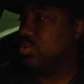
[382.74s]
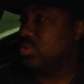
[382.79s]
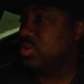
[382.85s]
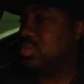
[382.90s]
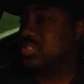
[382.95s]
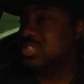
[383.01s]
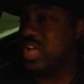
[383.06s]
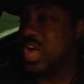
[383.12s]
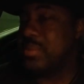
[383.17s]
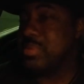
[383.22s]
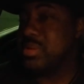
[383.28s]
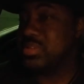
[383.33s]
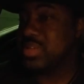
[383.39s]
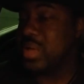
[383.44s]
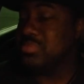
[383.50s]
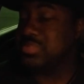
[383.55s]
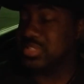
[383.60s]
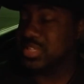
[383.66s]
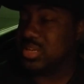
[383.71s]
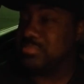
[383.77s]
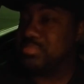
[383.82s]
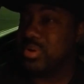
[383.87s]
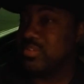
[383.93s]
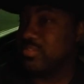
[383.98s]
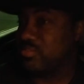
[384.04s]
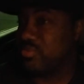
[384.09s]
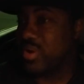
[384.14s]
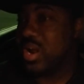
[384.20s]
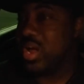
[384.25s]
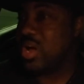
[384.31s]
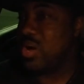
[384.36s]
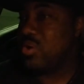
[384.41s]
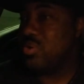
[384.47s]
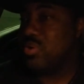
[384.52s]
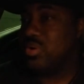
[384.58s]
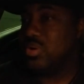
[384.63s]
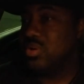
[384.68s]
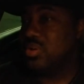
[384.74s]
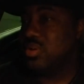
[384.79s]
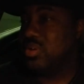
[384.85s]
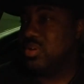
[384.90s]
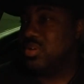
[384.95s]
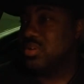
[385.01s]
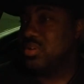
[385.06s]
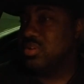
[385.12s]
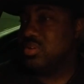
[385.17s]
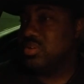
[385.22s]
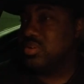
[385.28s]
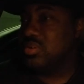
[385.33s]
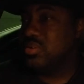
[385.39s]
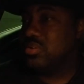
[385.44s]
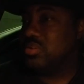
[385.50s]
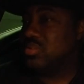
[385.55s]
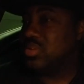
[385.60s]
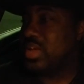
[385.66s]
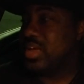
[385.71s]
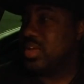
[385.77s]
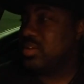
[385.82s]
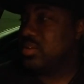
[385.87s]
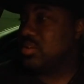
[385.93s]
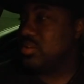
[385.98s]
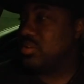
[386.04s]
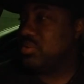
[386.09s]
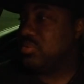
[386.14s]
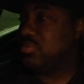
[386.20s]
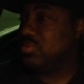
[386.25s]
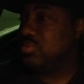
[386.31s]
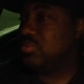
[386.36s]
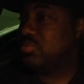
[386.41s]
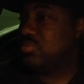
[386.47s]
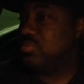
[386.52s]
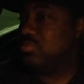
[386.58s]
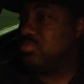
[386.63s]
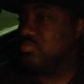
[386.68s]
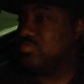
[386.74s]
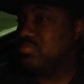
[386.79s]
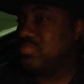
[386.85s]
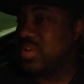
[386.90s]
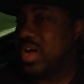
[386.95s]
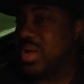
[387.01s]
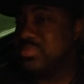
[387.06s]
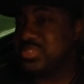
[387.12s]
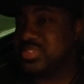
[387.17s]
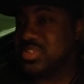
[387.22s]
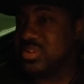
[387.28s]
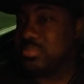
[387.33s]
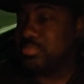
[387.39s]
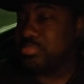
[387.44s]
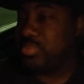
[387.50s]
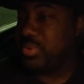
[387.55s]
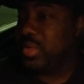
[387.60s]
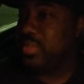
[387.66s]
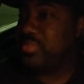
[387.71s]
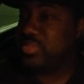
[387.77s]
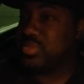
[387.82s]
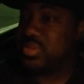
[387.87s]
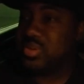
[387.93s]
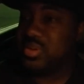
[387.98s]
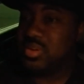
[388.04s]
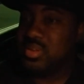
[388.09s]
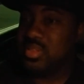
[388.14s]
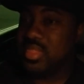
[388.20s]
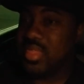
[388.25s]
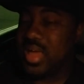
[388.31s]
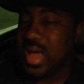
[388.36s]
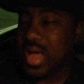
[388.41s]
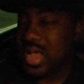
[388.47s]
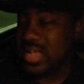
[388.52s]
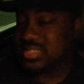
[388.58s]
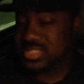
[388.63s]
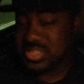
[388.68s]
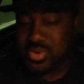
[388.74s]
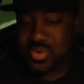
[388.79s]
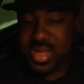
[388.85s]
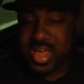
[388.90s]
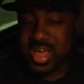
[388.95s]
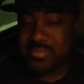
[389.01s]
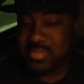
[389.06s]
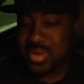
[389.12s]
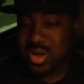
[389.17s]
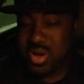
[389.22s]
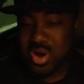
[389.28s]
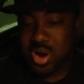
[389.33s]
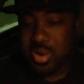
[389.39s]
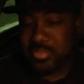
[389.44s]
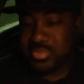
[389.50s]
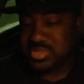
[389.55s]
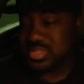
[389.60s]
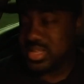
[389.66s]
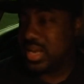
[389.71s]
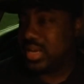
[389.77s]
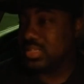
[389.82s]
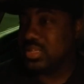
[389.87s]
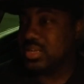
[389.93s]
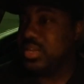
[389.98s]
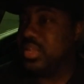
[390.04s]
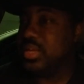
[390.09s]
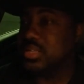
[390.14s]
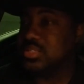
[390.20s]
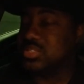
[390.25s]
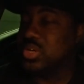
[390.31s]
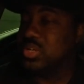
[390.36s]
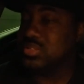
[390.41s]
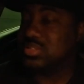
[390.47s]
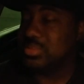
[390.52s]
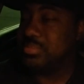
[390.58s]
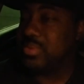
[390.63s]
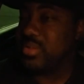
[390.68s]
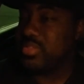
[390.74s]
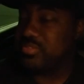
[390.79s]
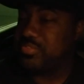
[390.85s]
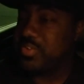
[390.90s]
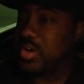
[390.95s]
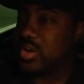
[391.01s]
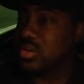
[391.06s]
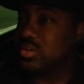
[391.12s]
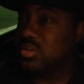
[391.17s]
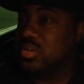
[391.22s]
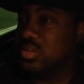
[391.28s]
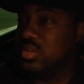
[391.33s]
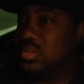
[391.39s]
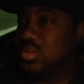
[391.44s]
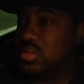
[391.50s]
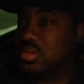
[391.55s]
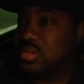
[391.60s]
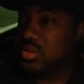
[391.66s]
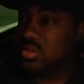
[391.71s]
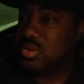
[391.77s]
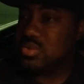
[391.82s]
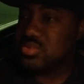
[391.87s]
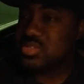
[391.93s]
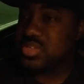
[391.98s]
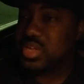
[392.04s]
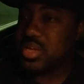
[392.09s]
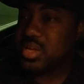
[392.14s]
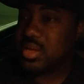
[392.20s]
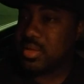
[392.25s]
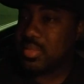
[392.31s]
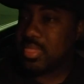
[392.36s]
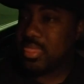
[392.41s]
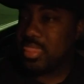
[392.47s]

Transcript: because I'm still above ground. Like, I'm still breathing. I still have my arm. It's not like the nigga took the motherfucker. You know what I'm saying?